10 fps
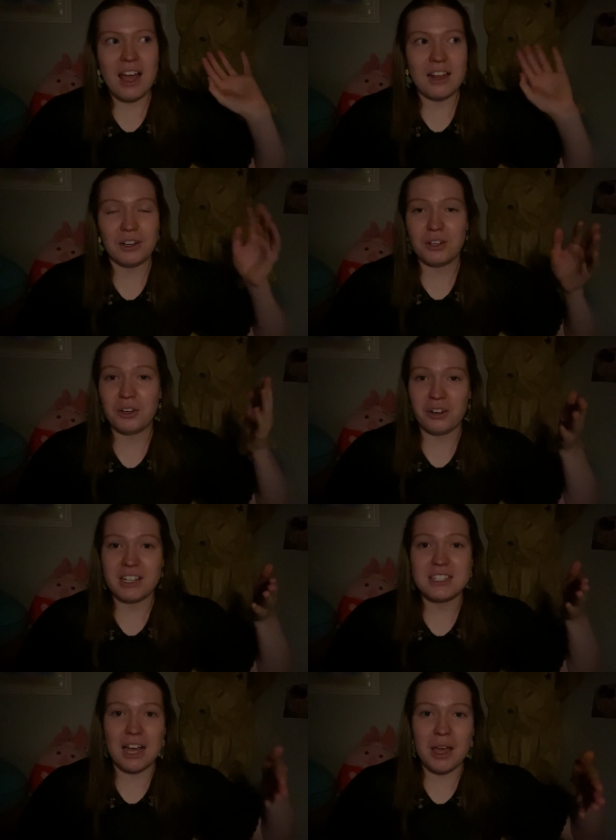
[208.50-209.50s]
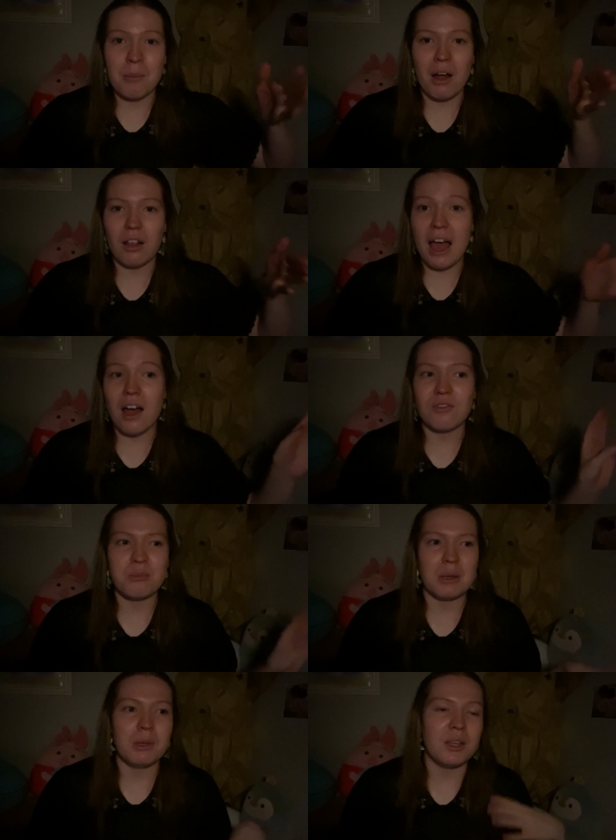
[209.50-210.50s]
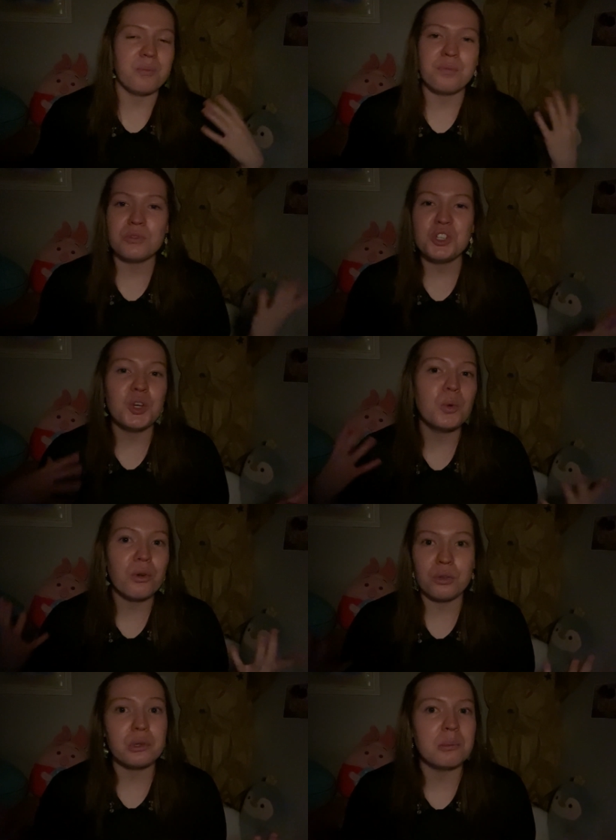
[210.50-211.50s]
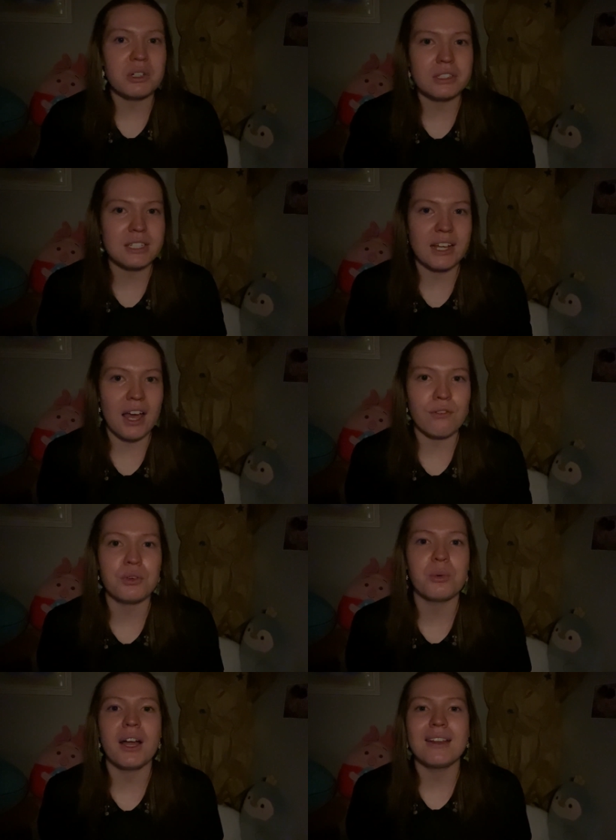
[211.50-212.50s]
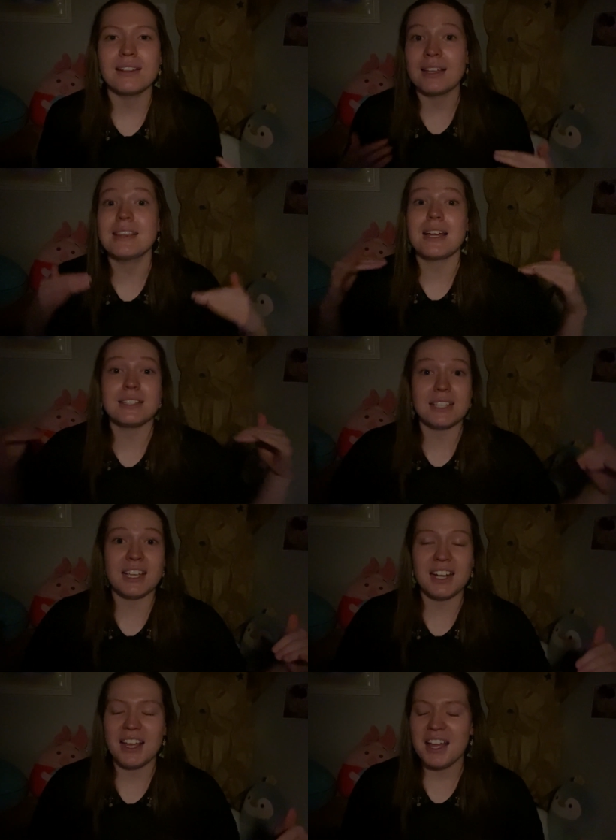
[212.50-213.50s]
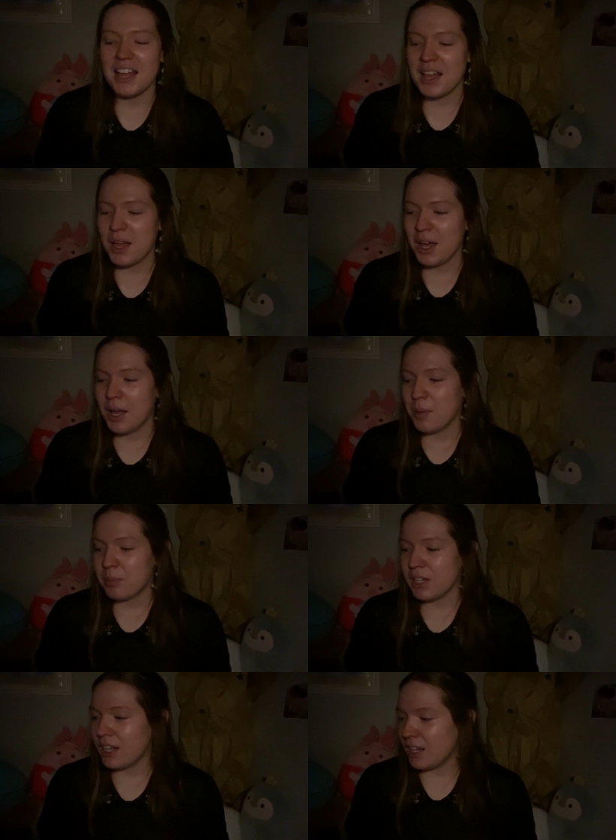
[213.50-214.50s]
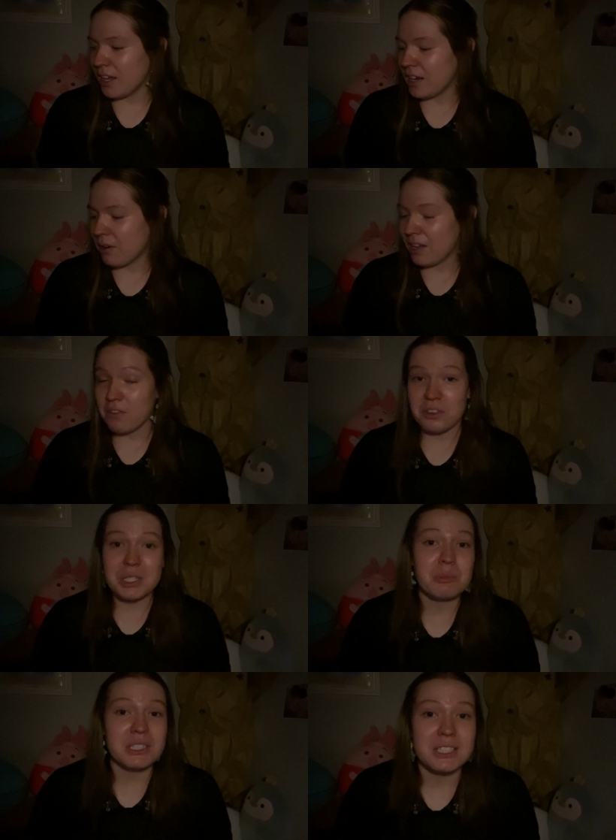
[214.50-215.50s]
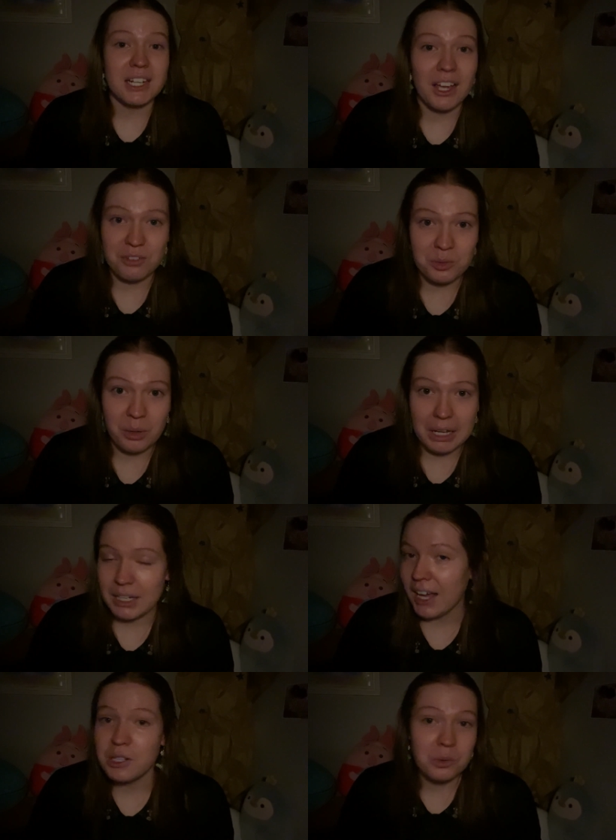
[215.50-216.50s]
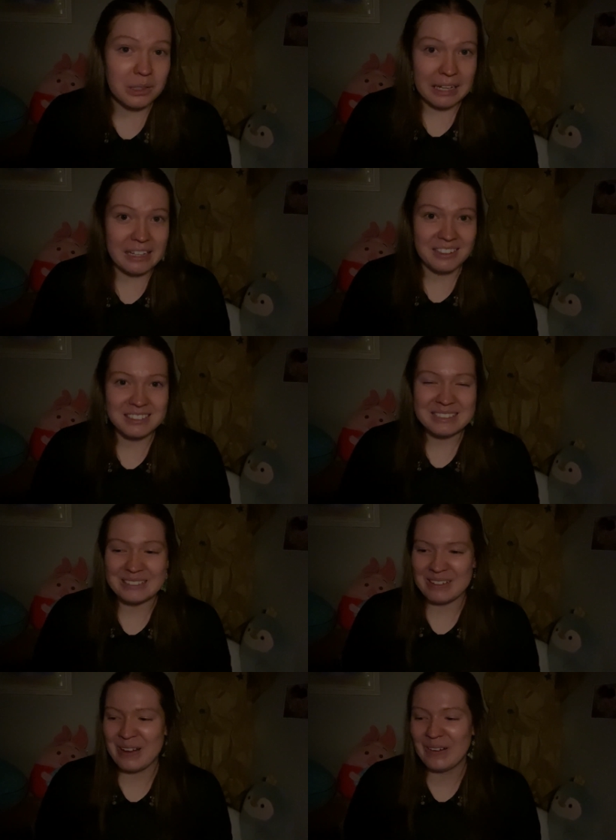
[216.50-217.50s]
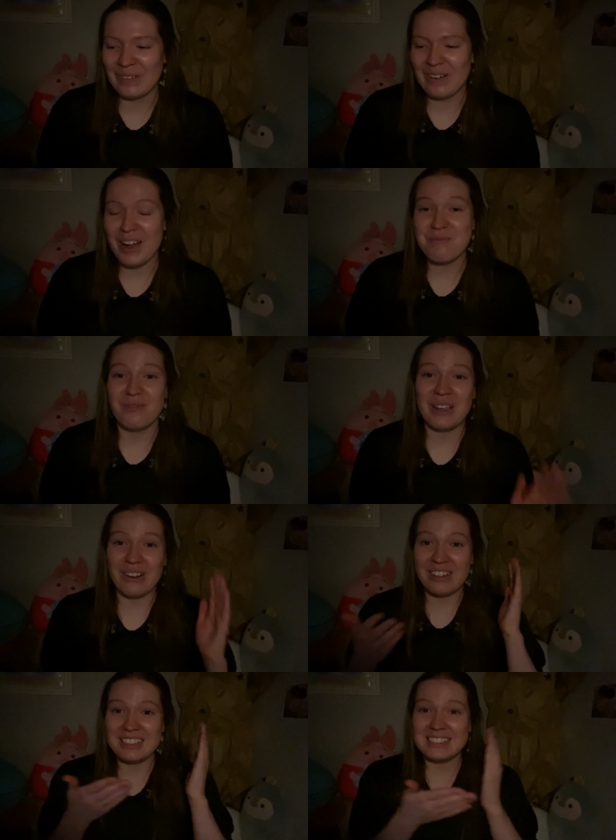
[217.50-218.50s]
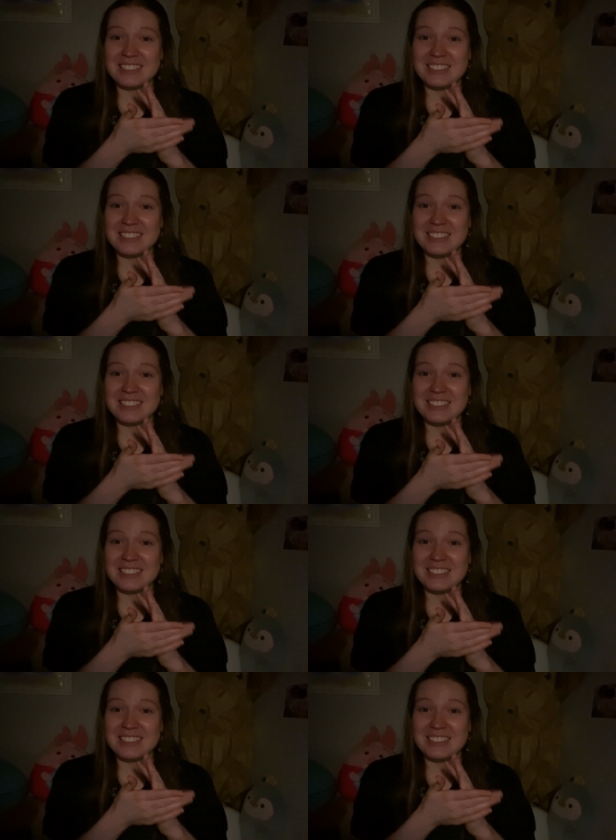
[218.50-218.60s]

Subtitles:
at a current time, I'll have maybe 2 or 3 books that I haven't read, and like that's it. But now I have all these books that I haven't read, and I don't like it. So I'm very